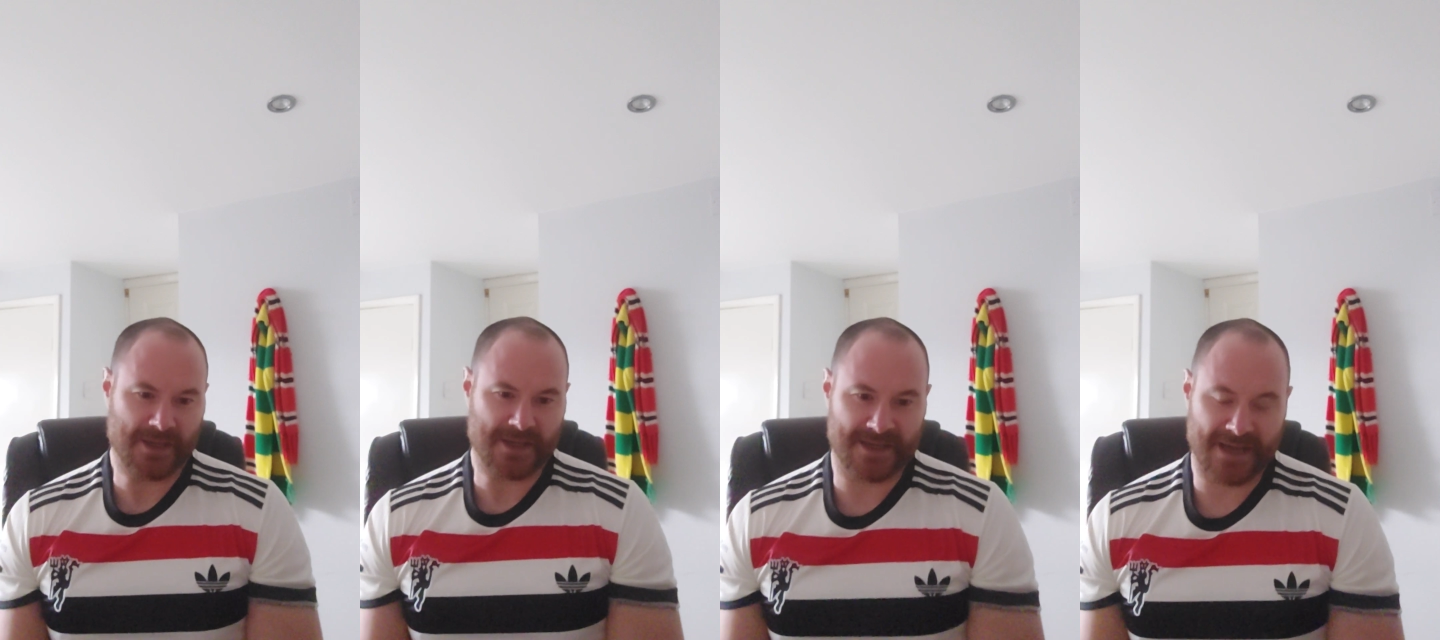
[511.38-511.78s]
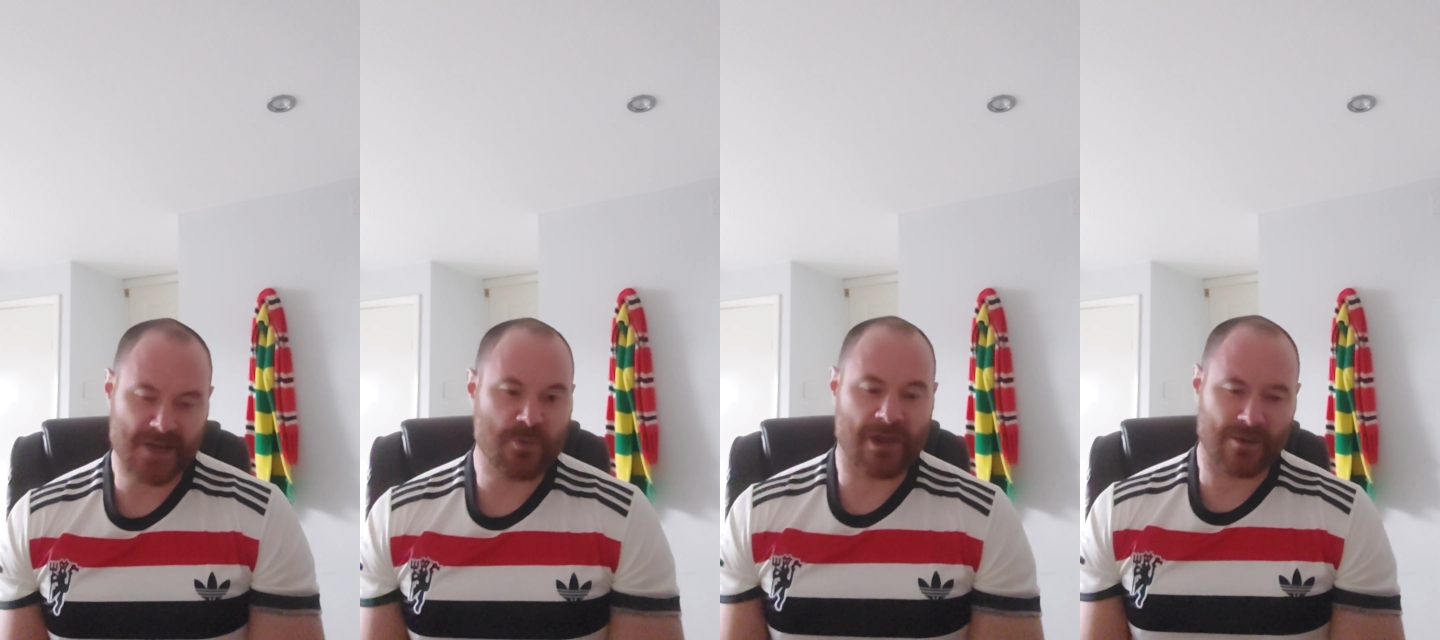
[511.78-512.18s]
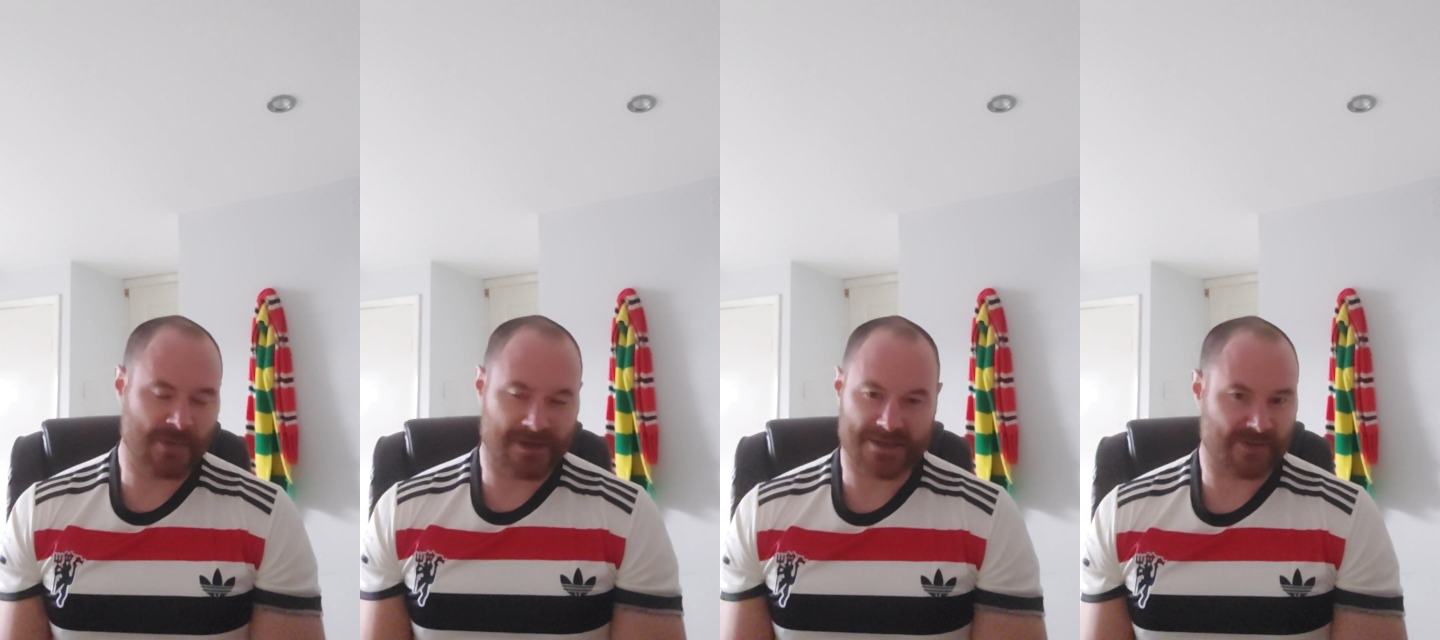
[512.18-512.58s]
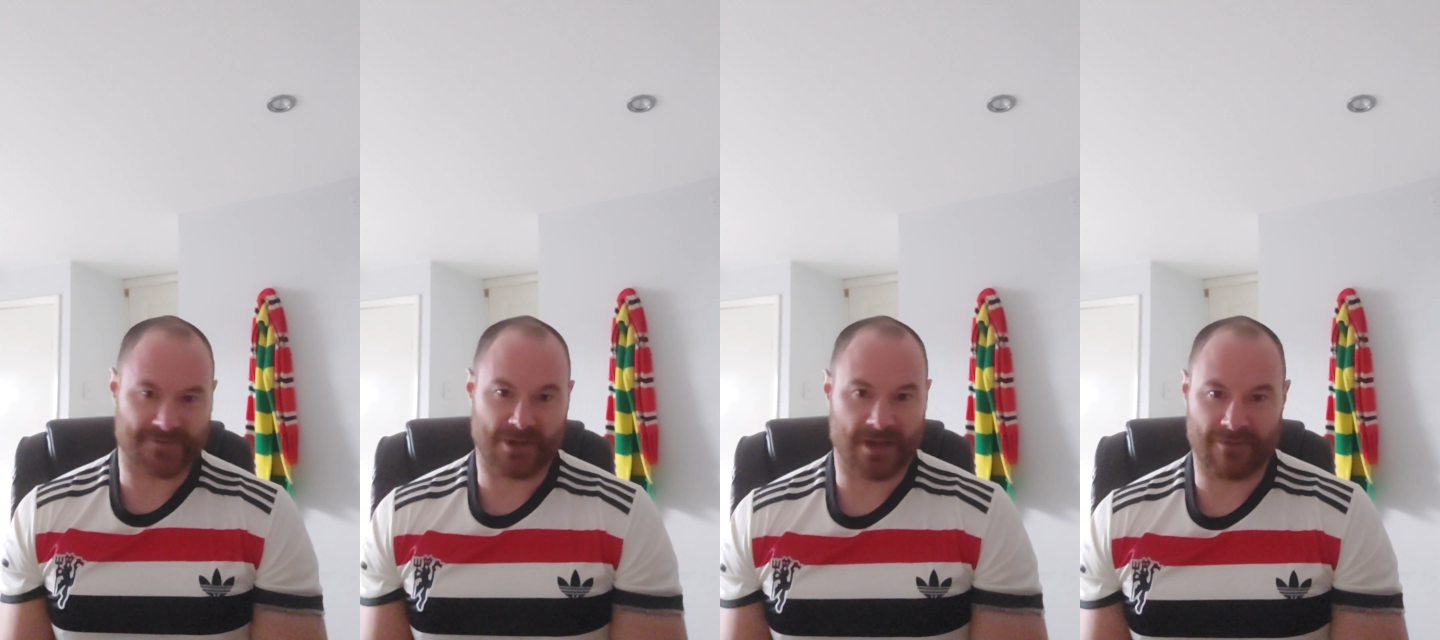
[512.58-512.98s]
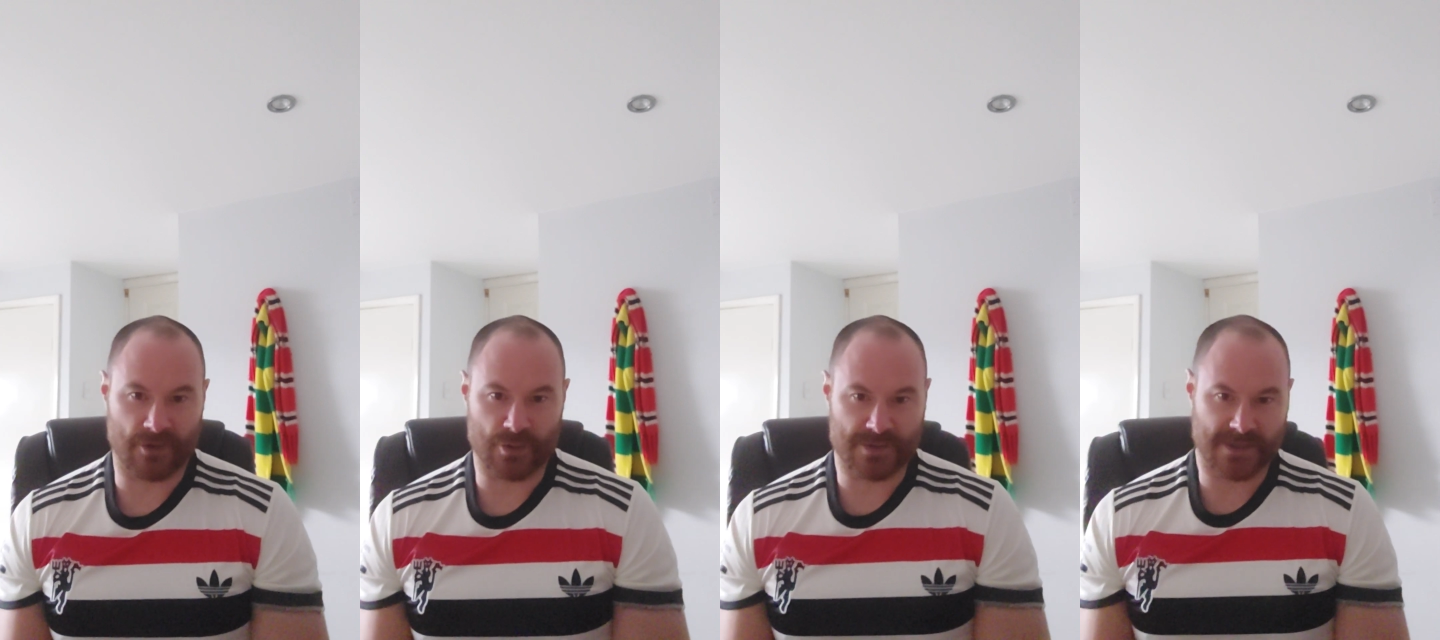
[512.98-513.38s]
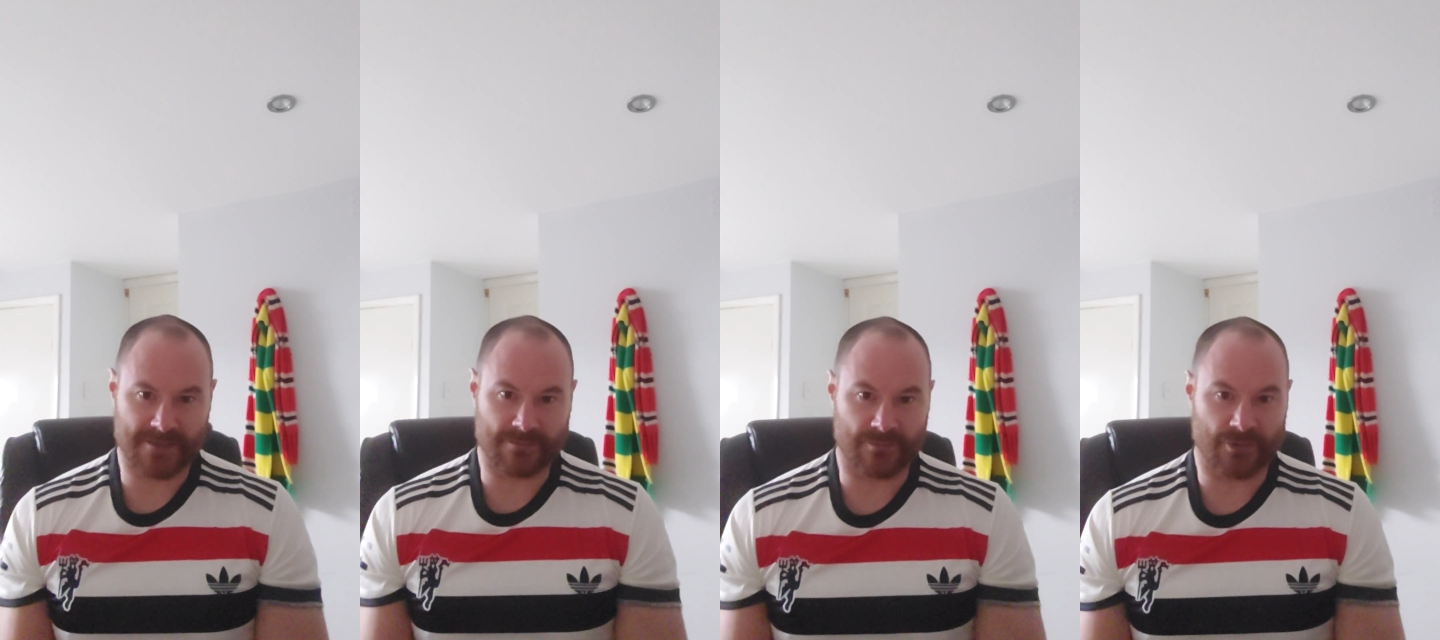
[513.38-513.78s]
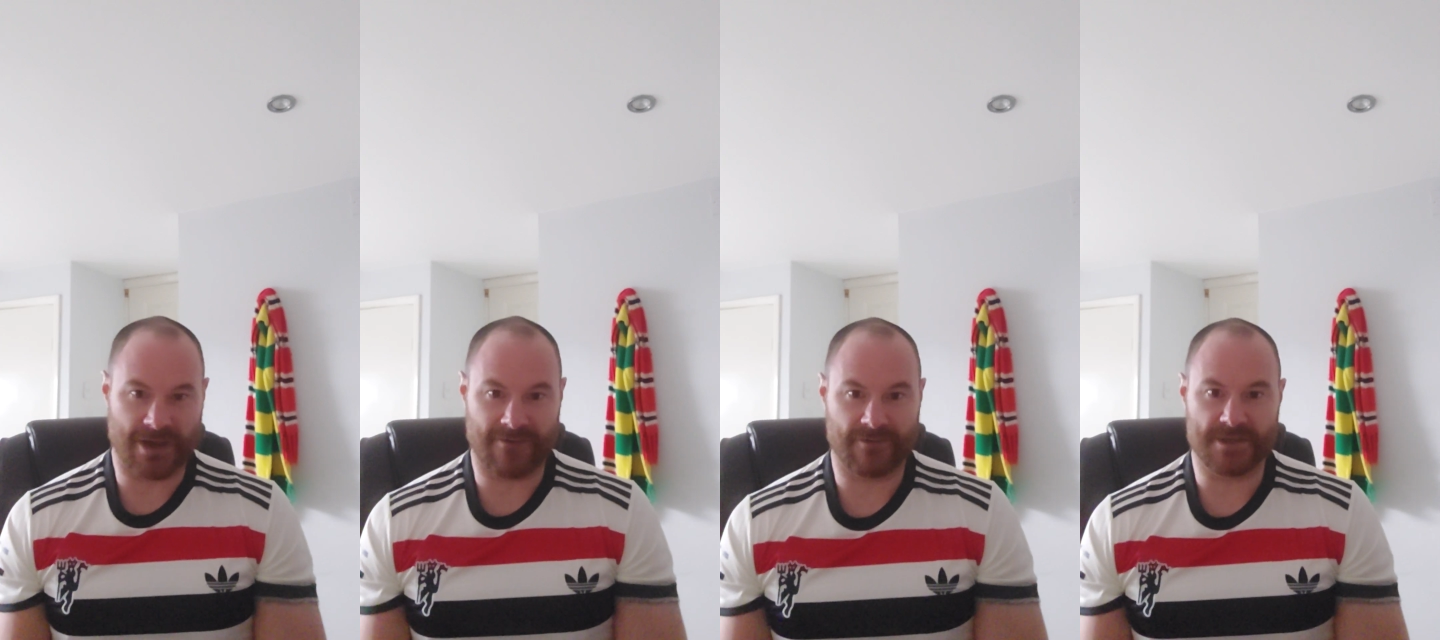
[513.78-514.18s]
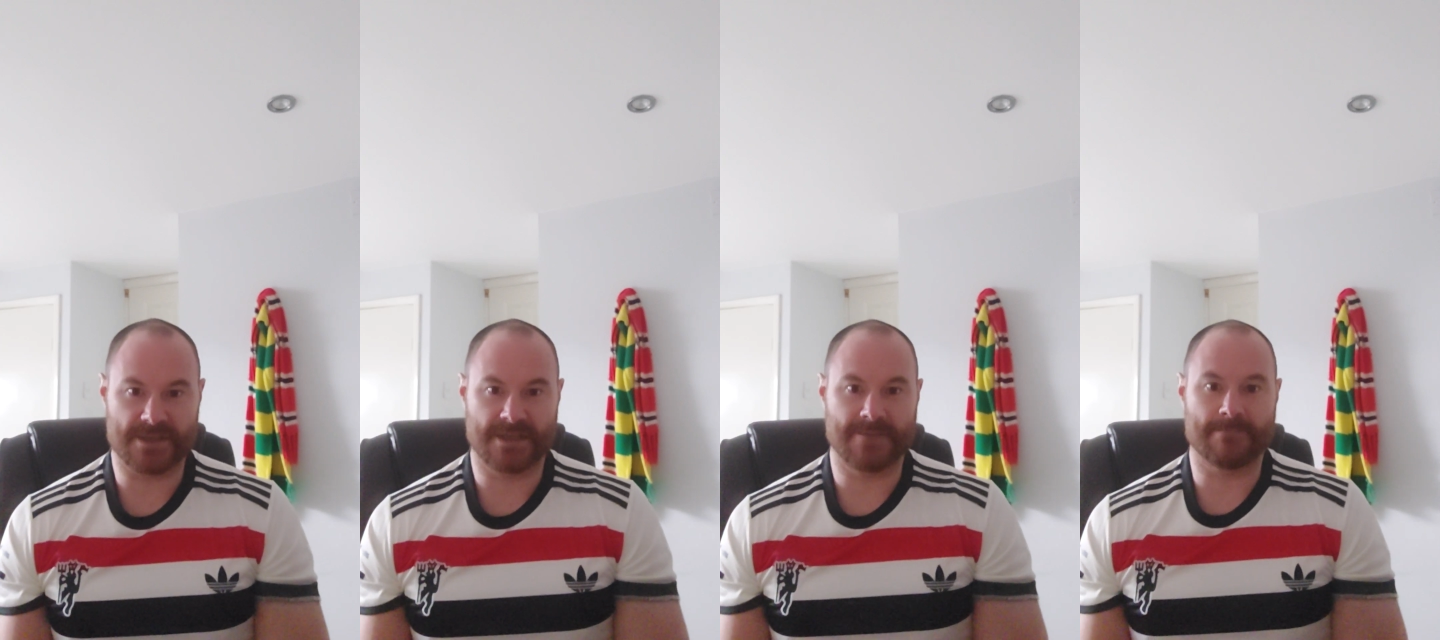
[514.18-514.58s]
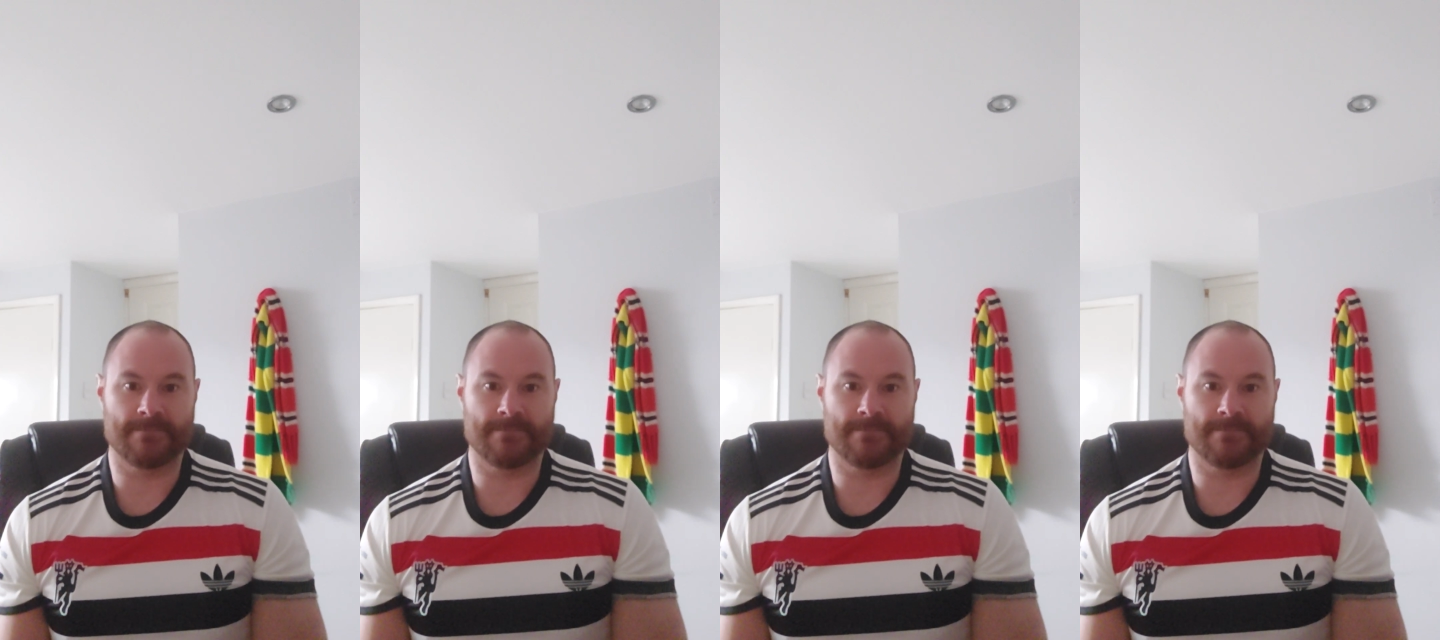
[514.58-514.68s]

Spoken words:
United without Marcus Rashford aren't a very good team. We're an average team.